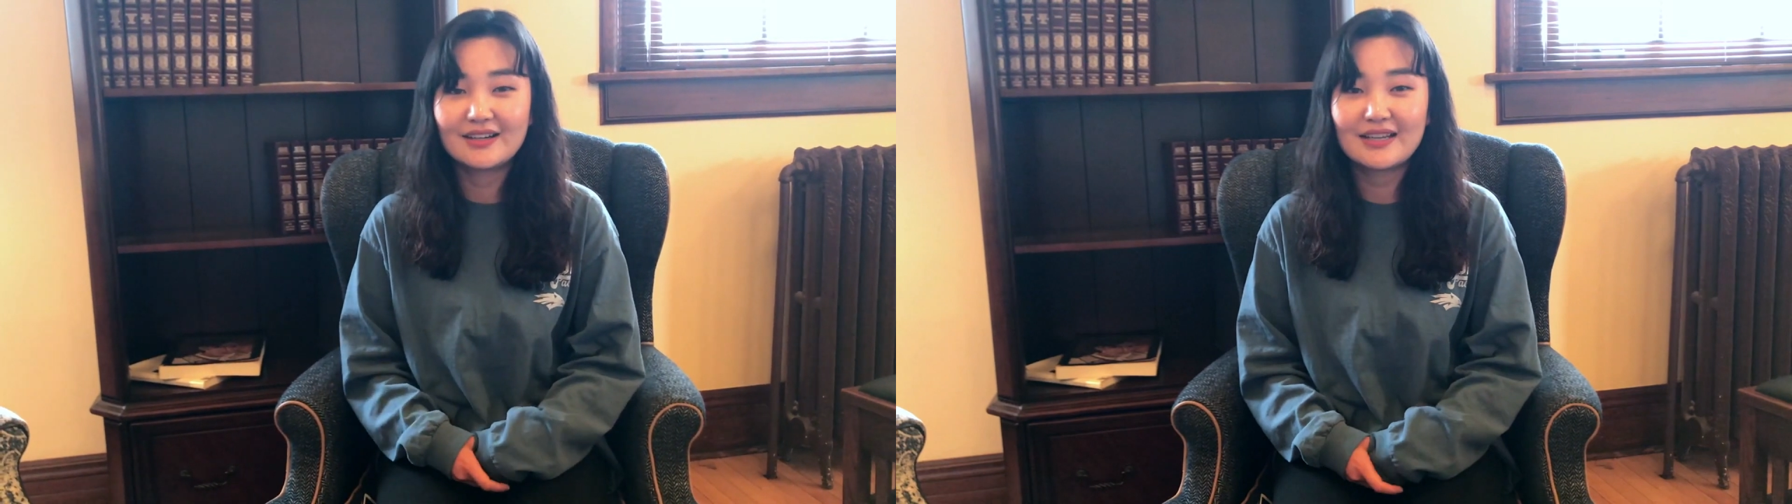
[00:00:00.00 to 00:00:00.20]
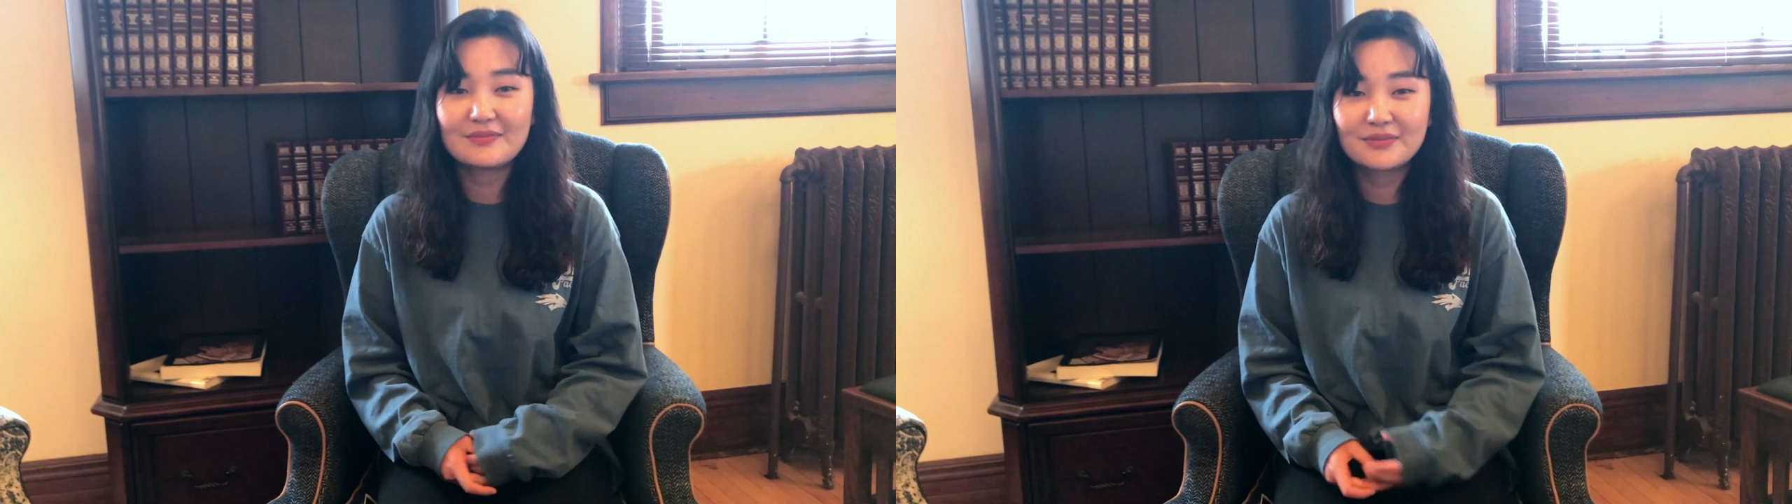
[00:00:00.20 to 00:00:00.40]

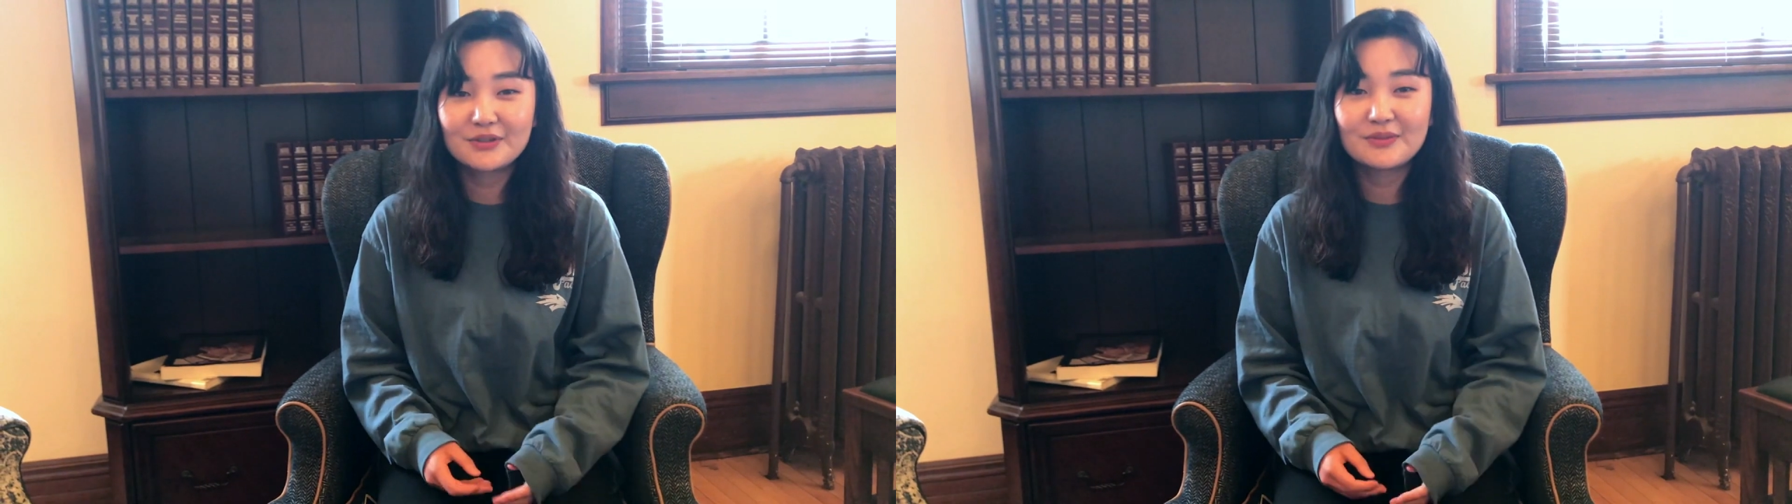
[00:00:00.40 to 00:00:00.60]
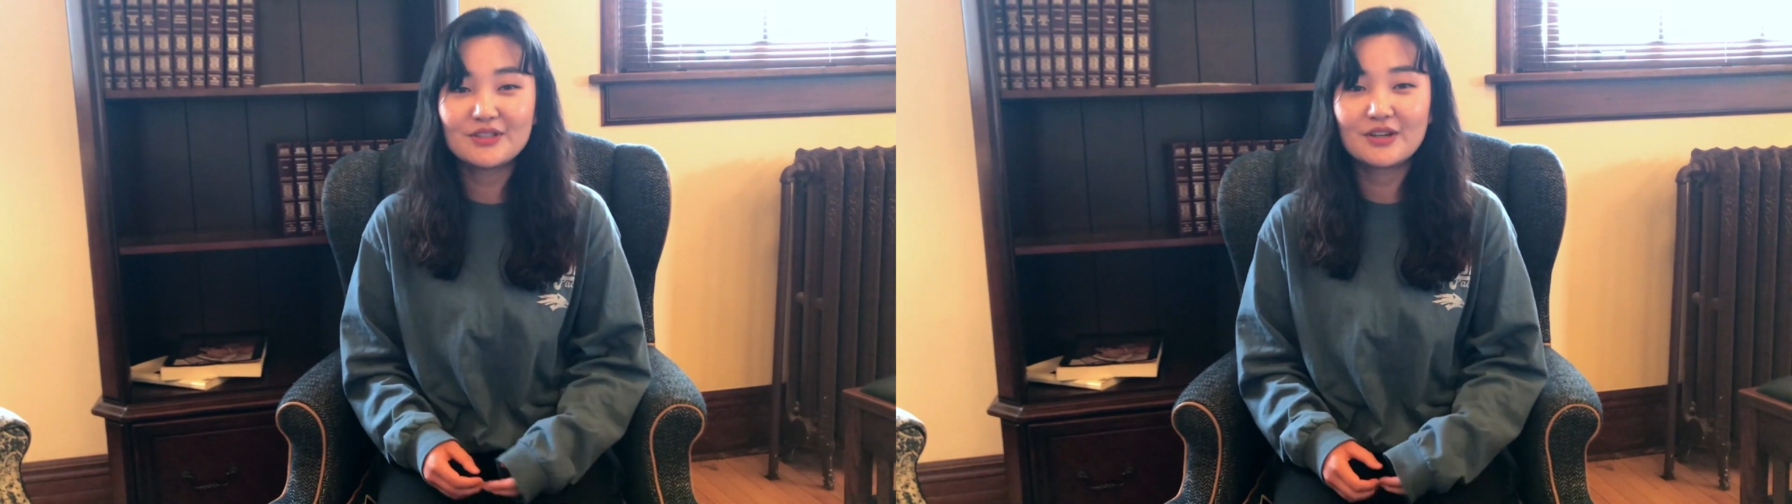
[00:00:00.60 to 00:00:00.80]

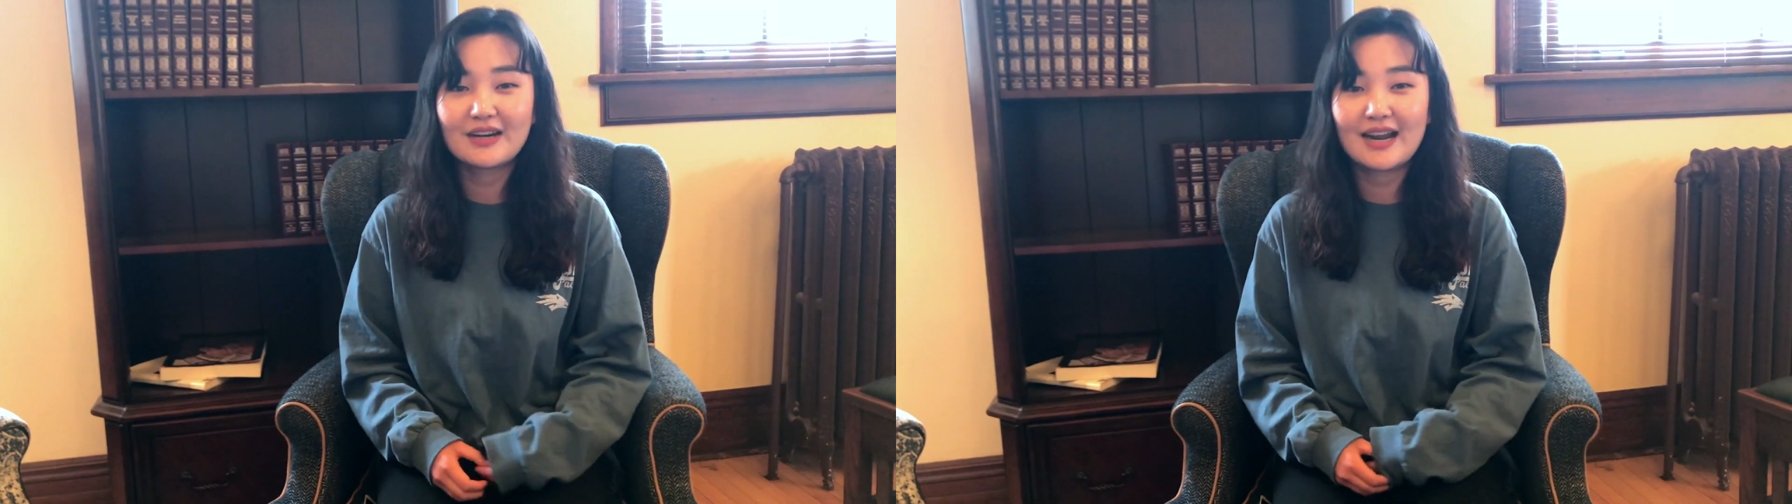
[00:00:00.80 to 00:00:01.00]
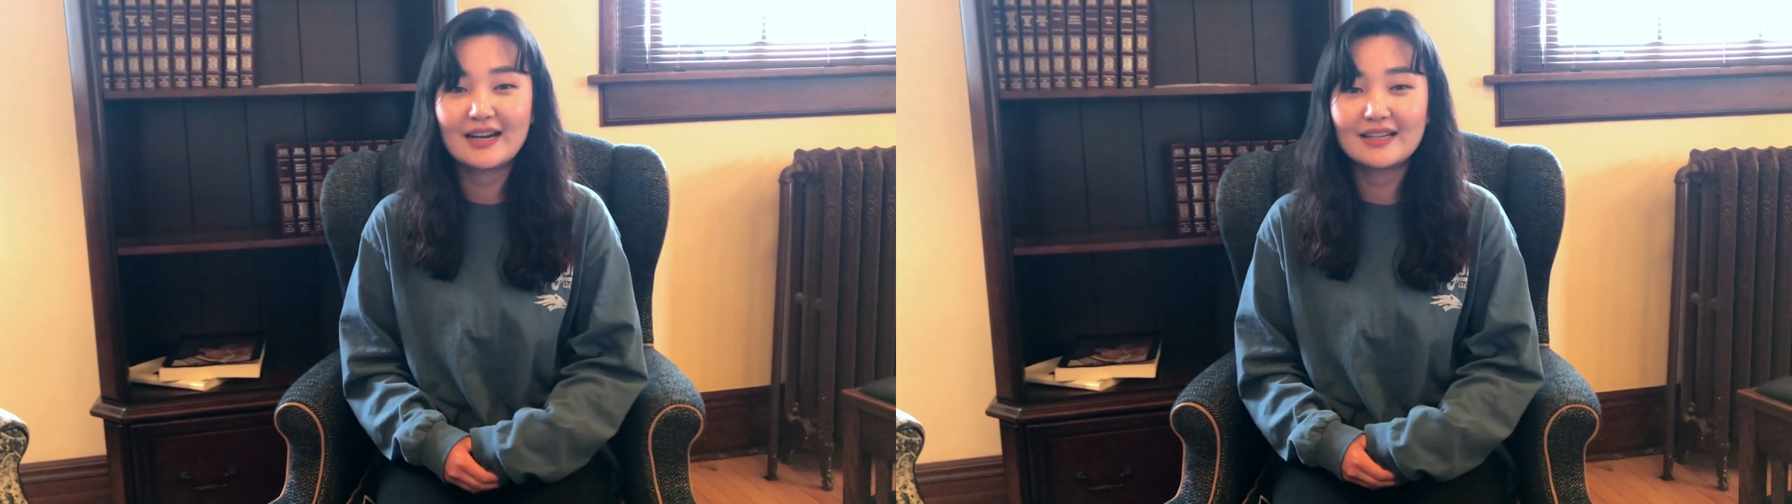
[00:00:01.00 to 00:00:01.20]
improve
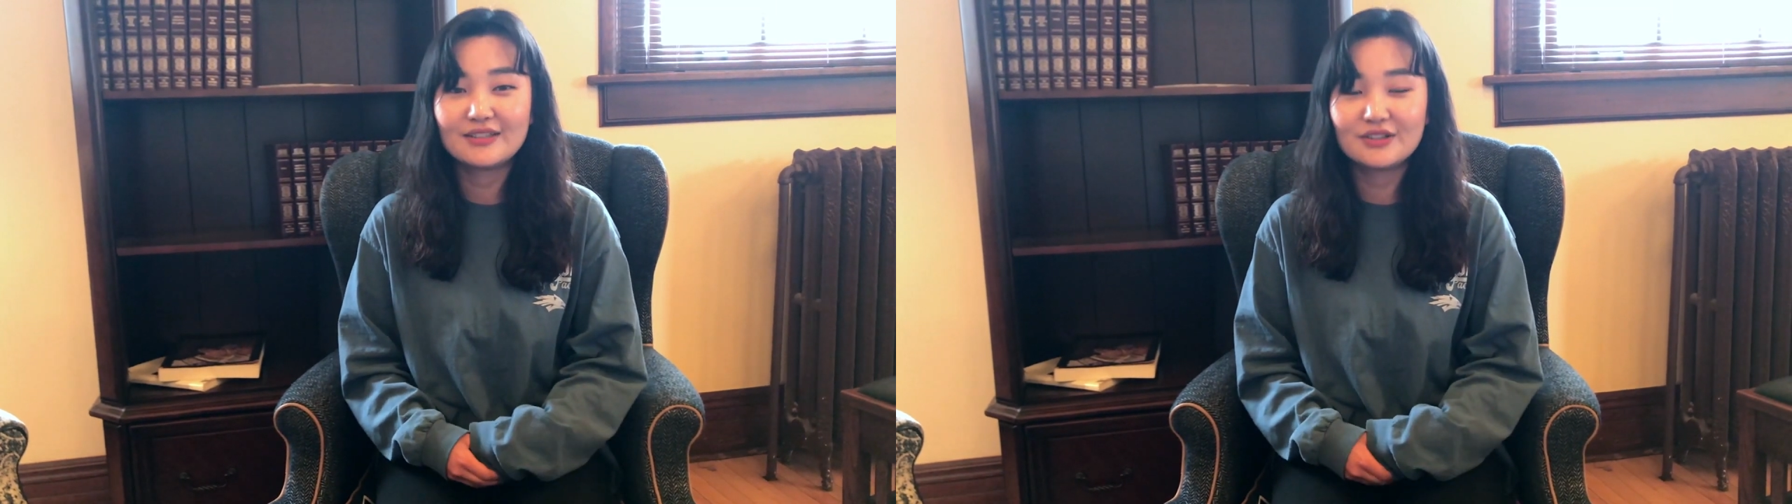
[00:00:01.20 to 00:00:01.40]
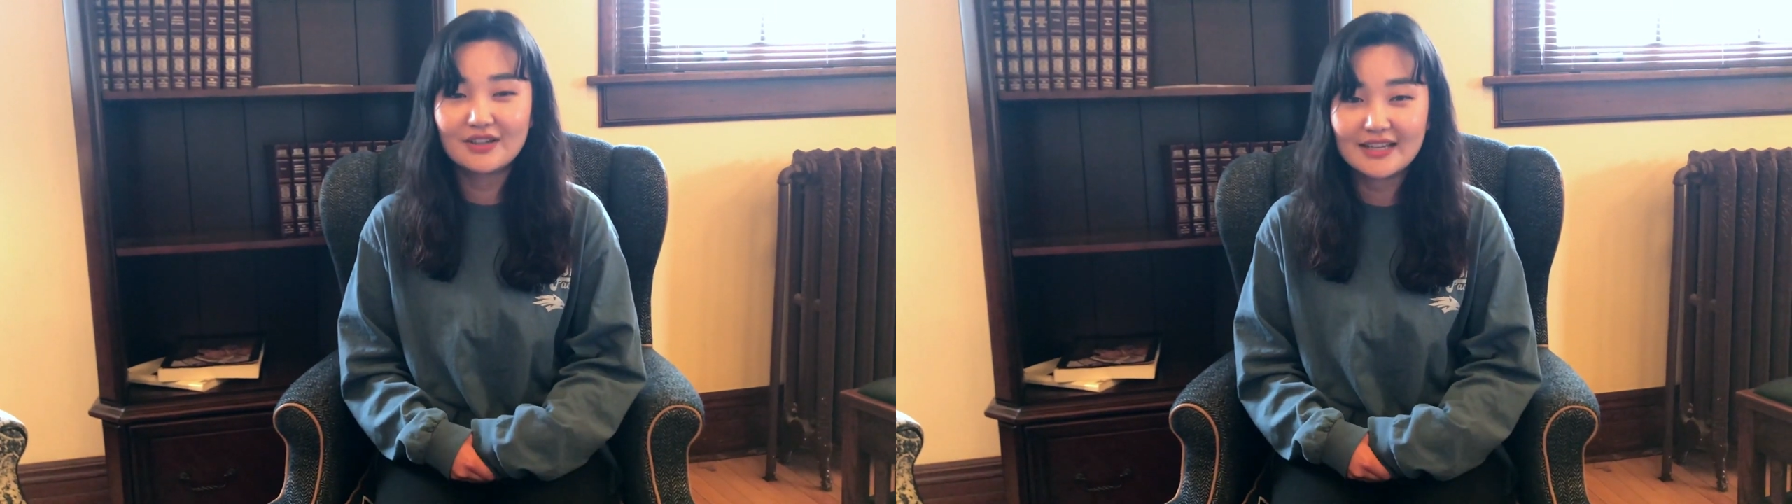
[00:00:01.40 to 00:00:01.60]
your
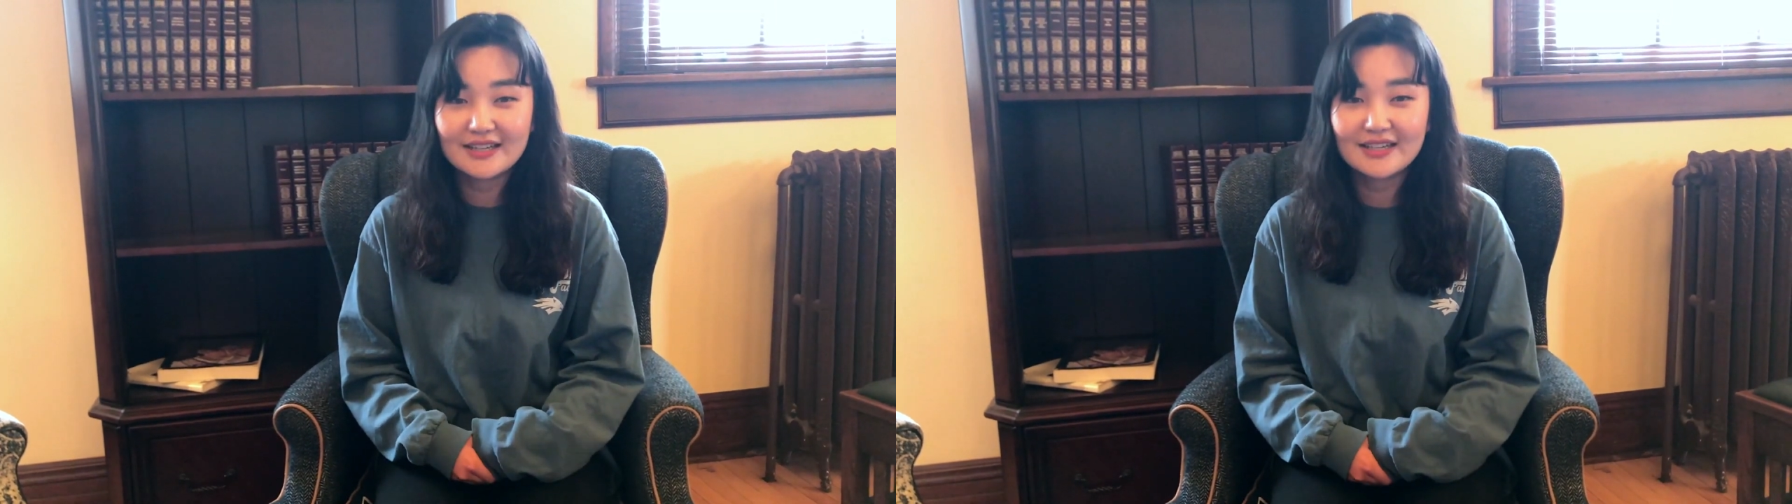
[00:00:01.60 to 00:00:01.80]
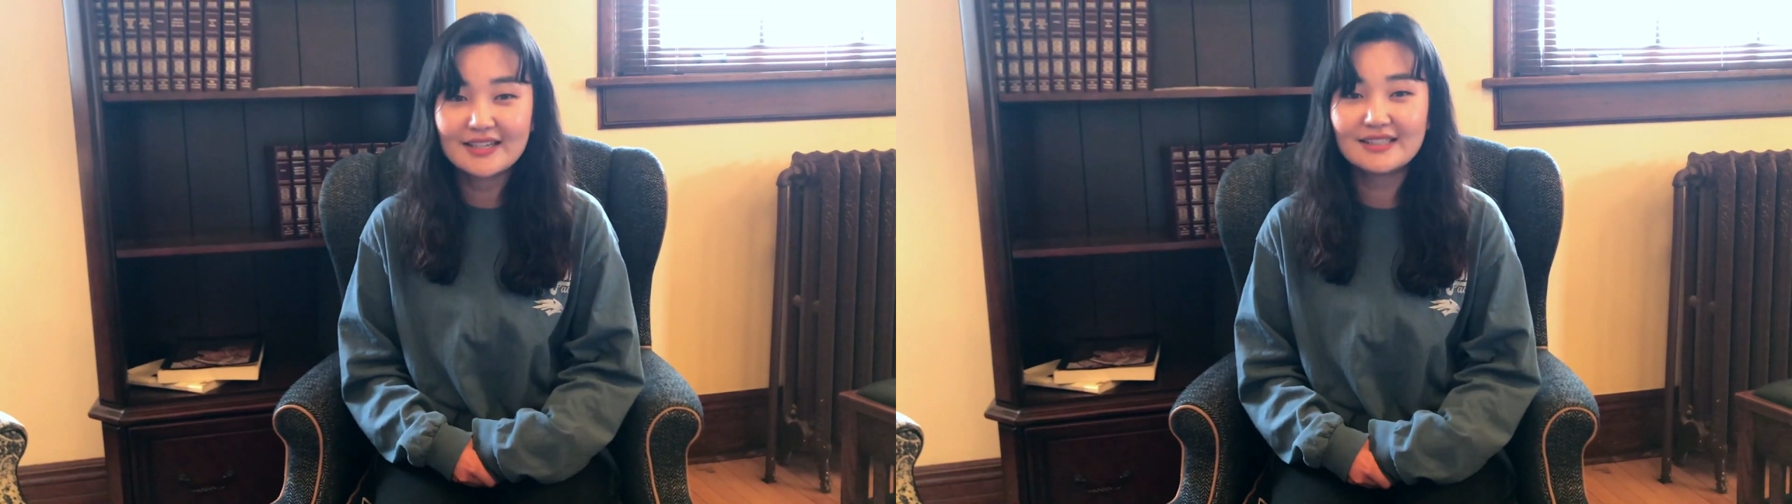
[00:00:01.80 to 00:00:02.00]

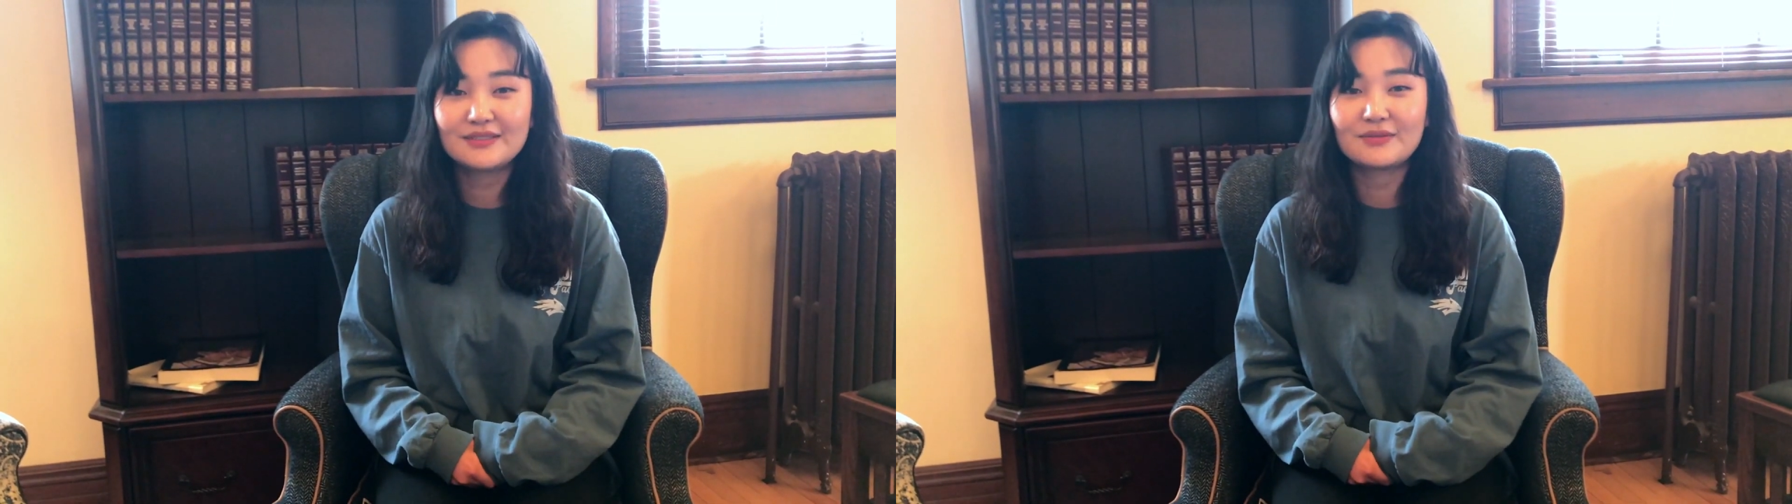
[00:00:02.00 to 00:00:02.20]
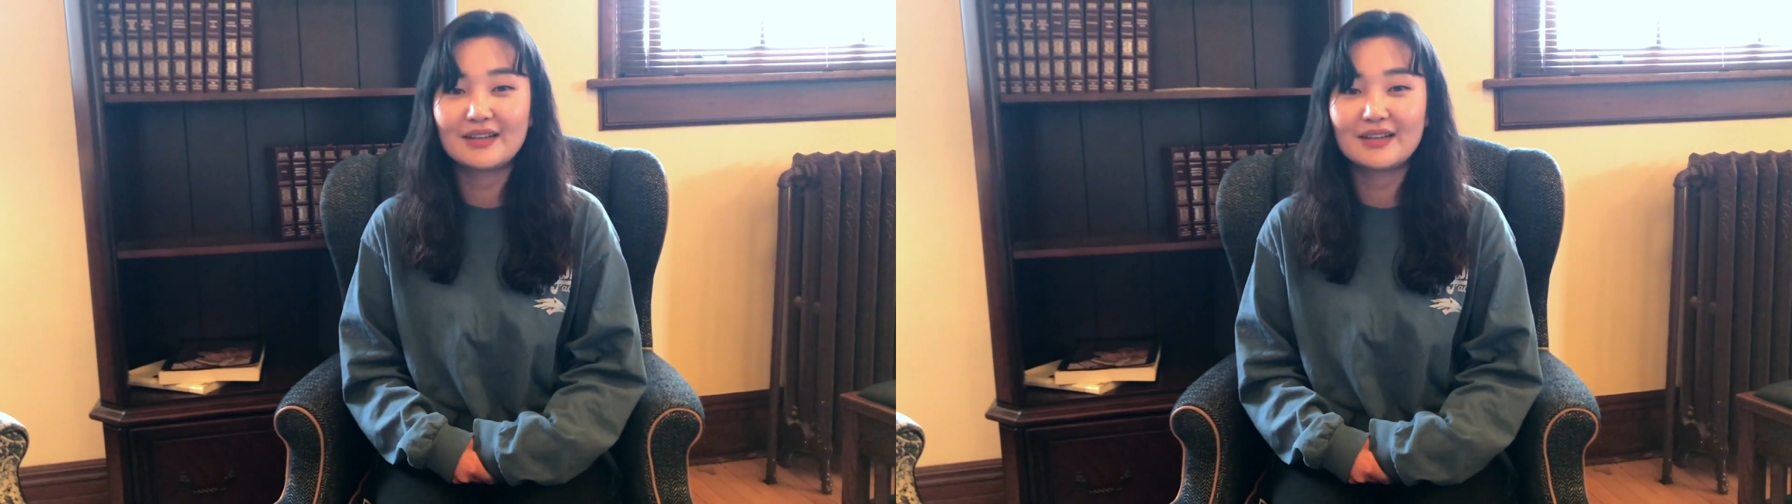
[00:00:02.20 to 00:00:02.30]
English